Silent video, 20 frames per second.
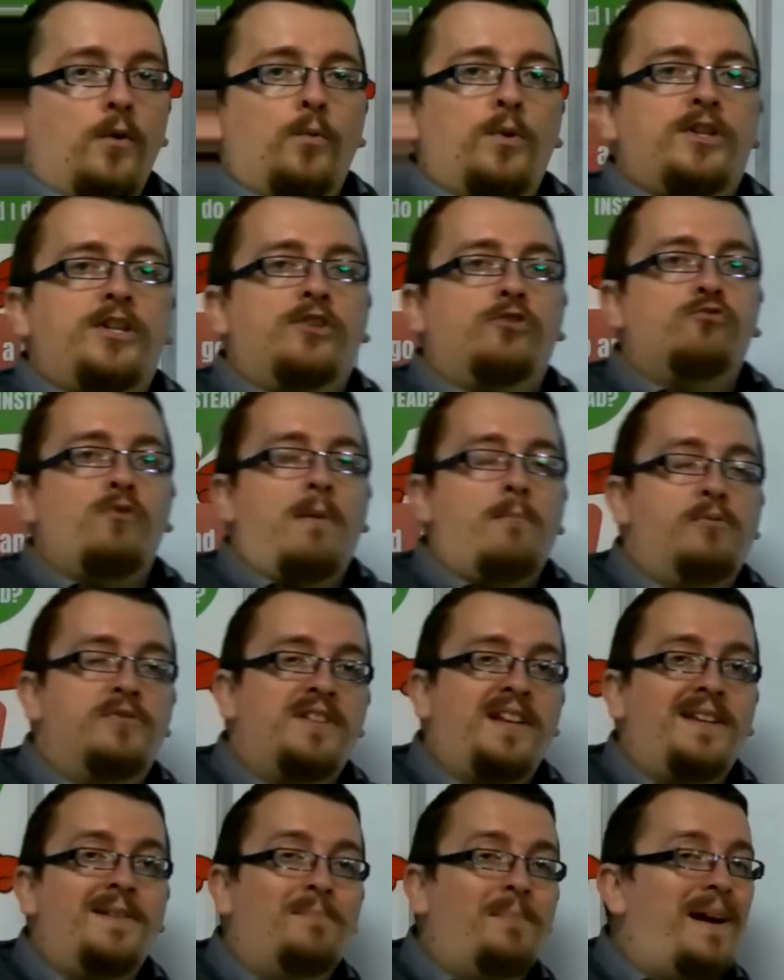which is
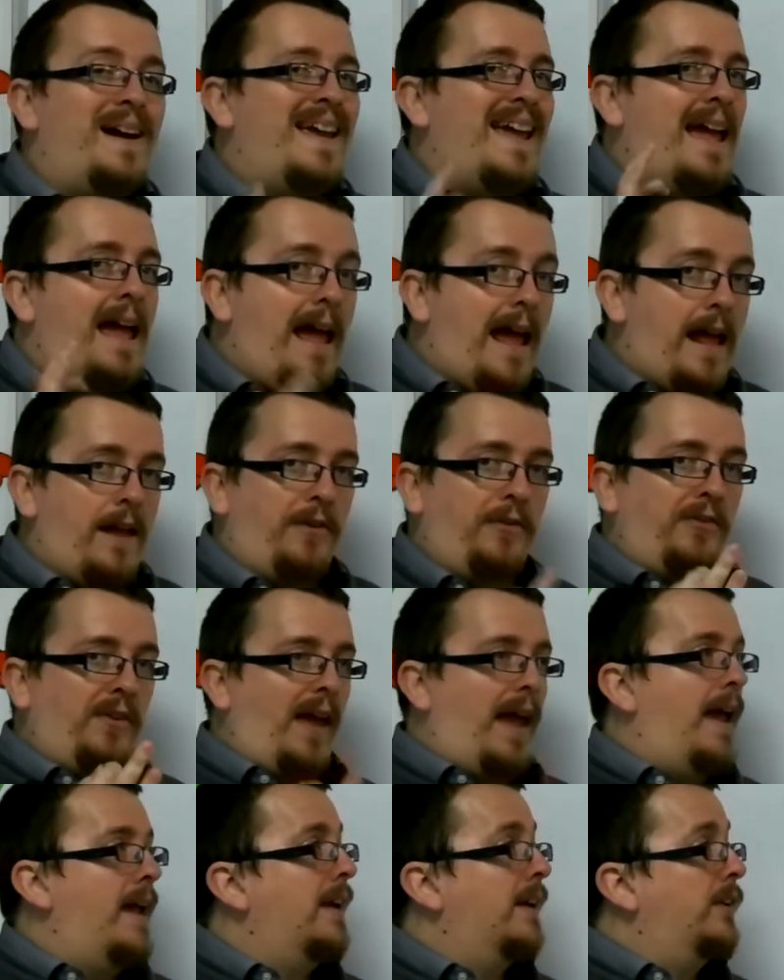represented by
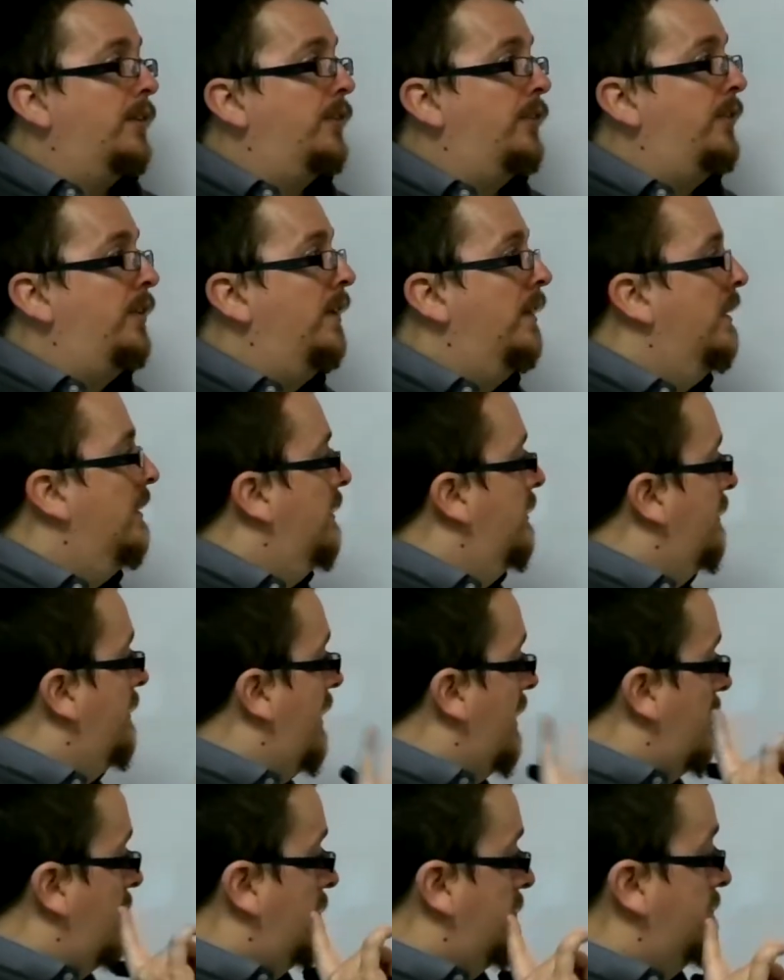Sx.
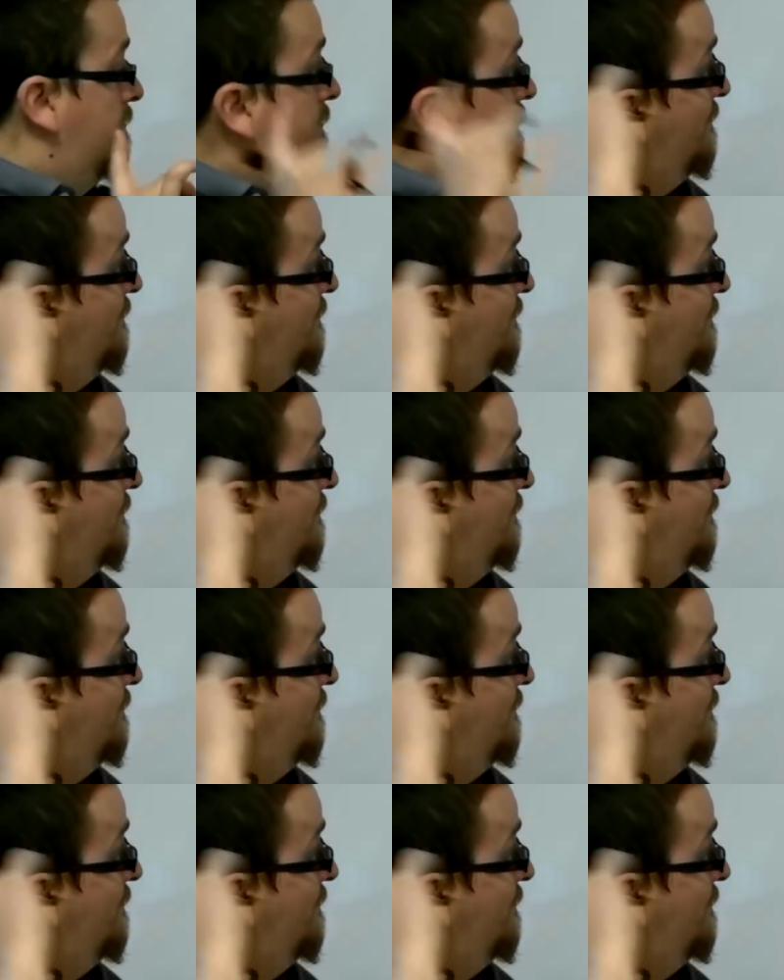Now,